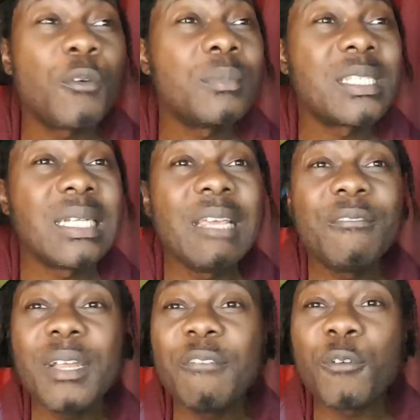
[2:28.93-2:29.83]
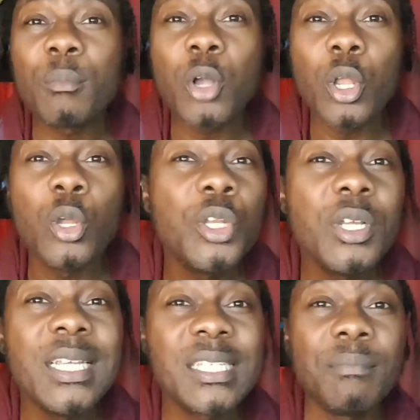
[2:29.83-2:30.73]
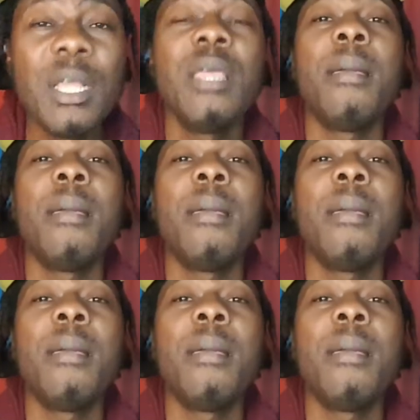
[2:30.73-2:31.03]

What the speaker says: slavery, from colonialism,